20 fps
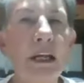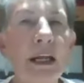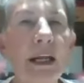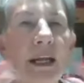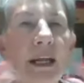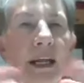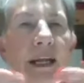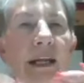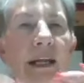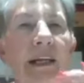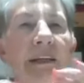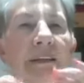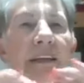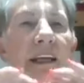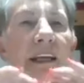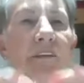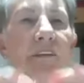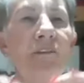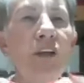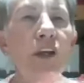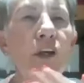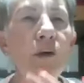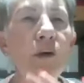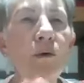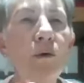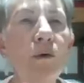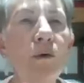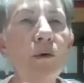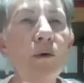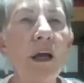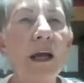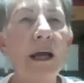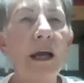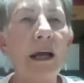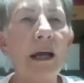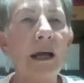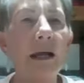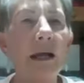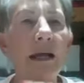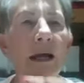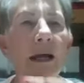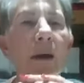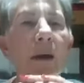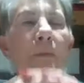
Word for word: He is giving you a